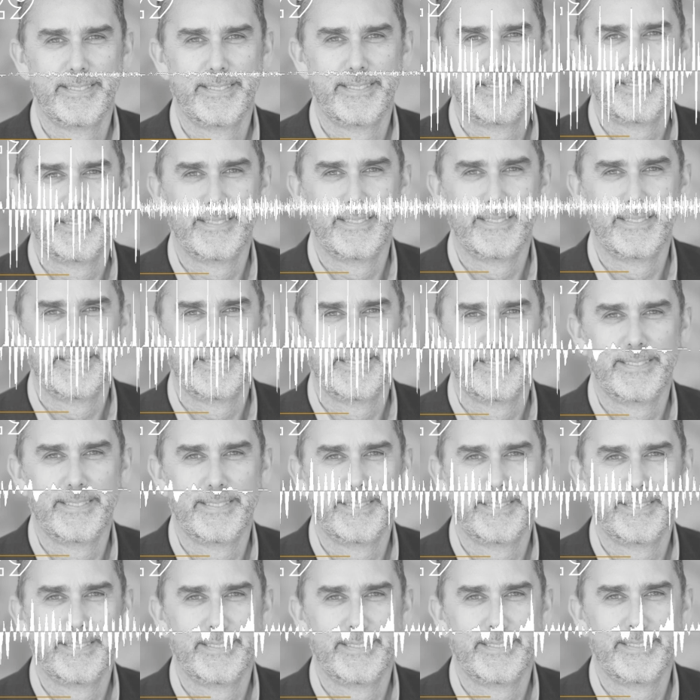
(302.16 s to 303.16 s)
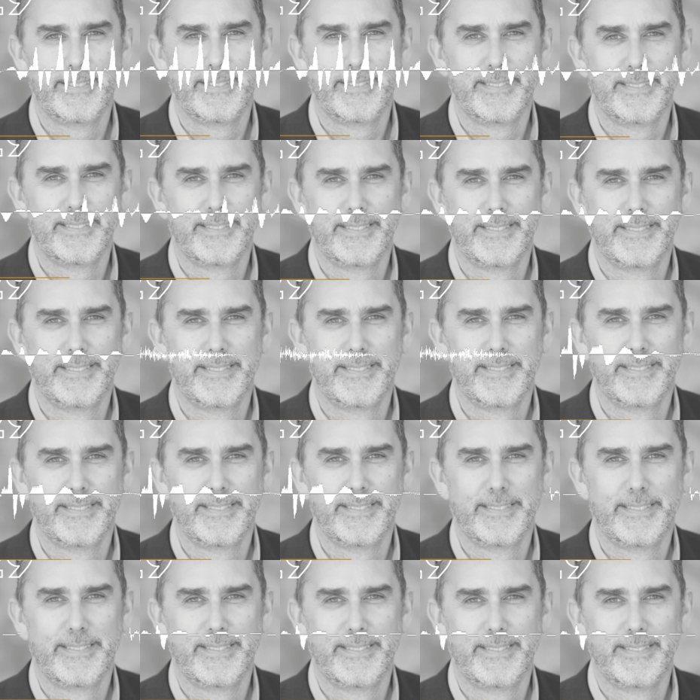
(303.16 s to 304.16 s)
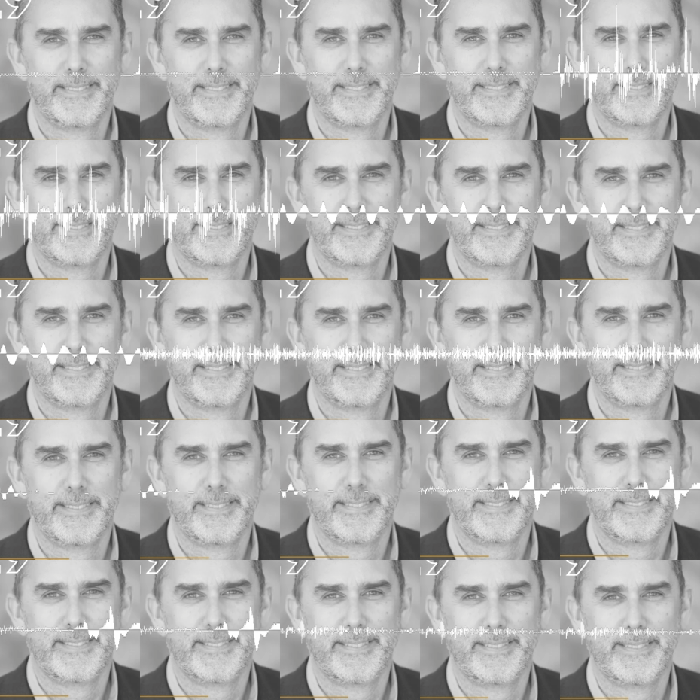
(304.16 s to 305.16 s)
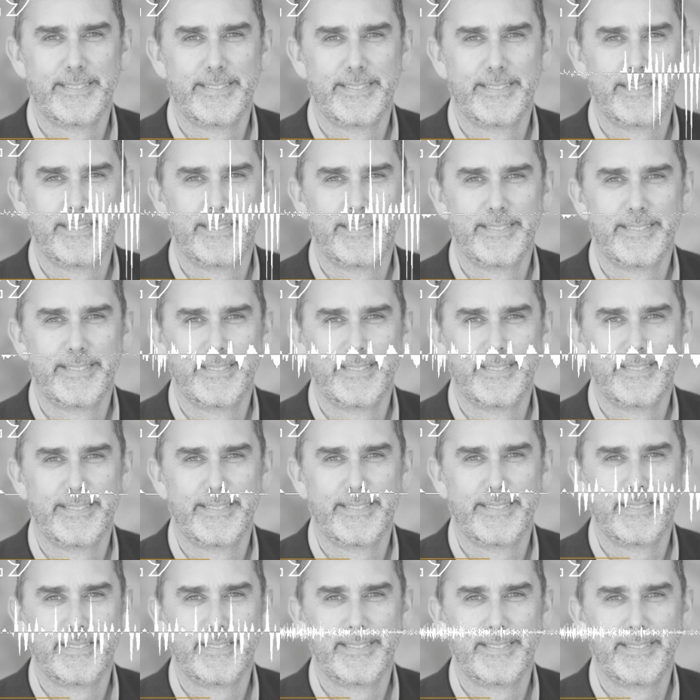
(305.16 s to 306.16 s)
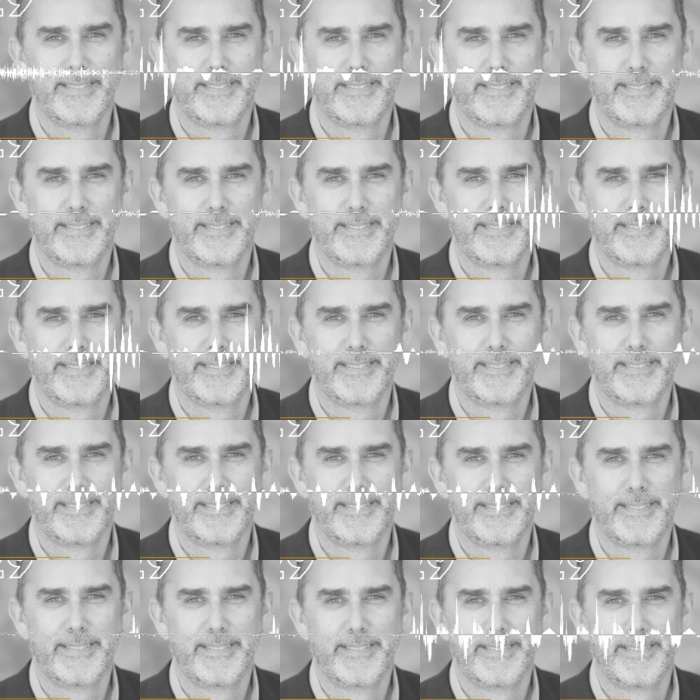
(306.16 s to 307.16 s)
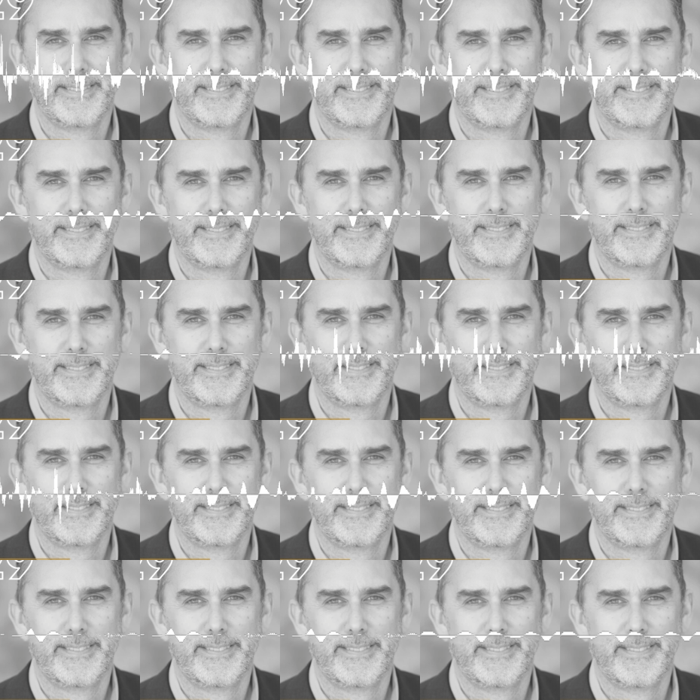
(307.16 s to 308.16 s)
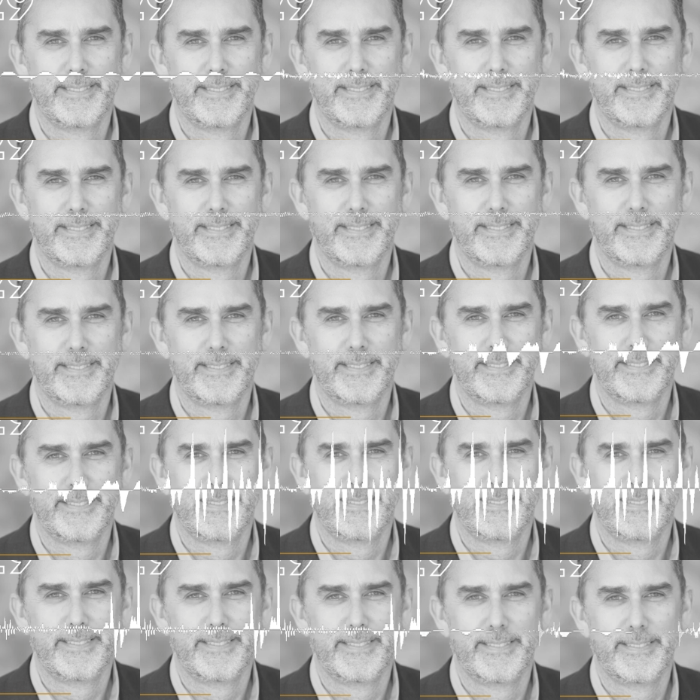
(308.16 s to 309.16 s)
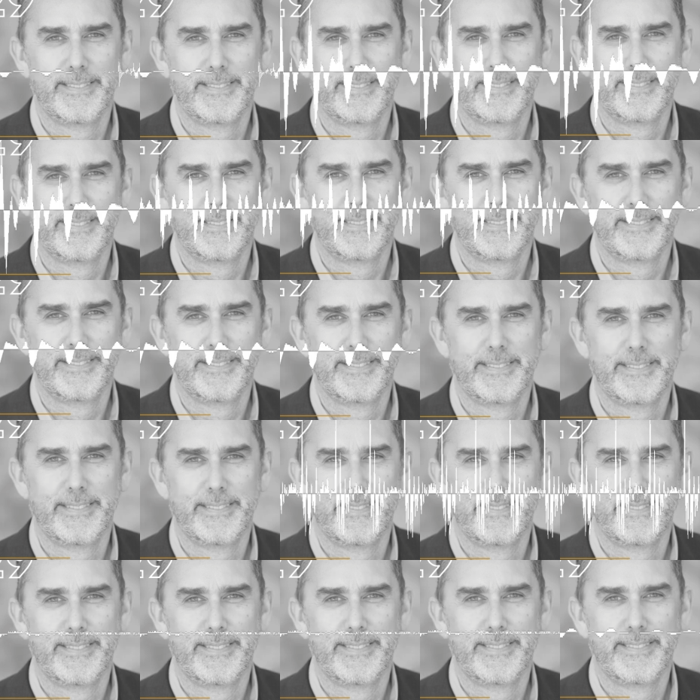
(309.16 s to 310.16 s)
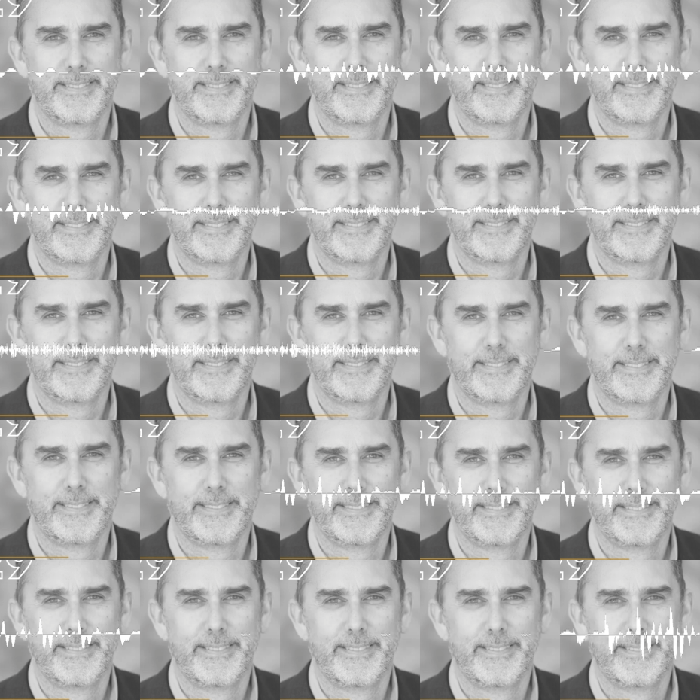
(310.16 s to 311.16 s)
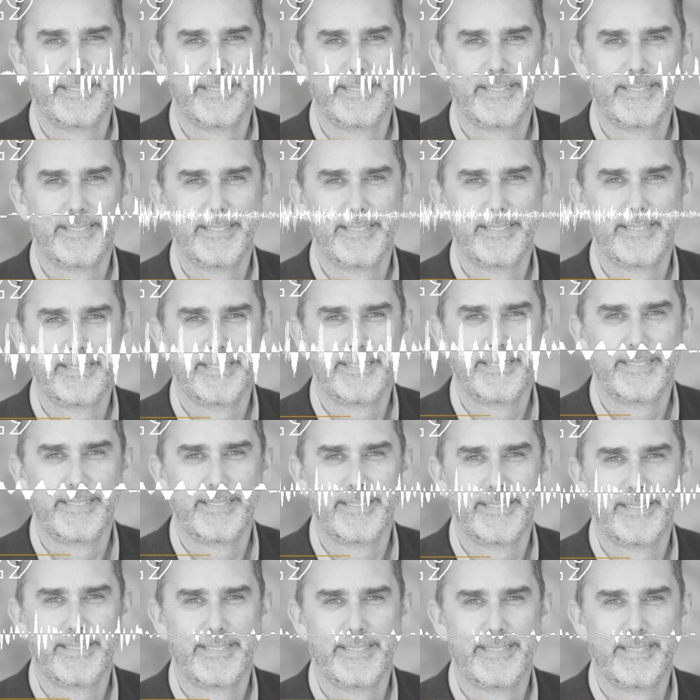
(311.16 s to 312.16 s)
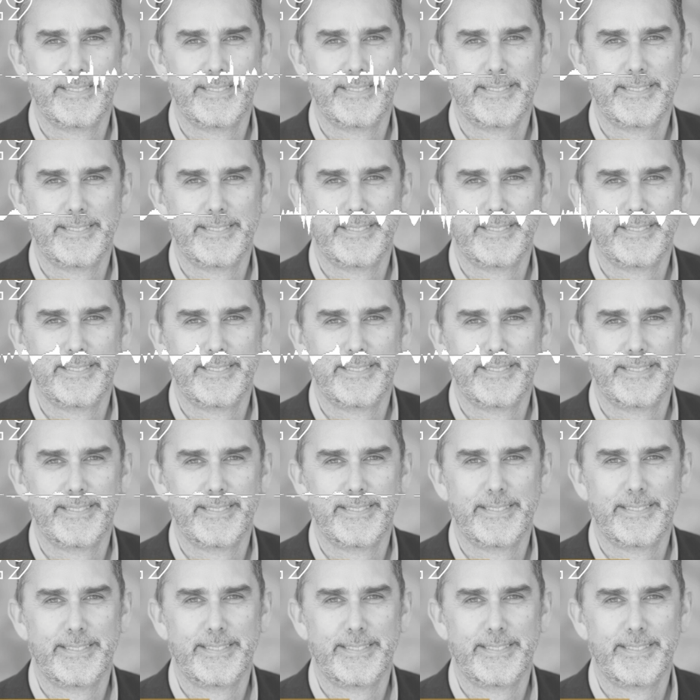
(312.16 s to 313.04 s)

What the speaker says: foster, let's say, in particular in these difficult times, to keep track on the strategy that you defined as a leader, and let's say continue on the path that you have given the team or even the company?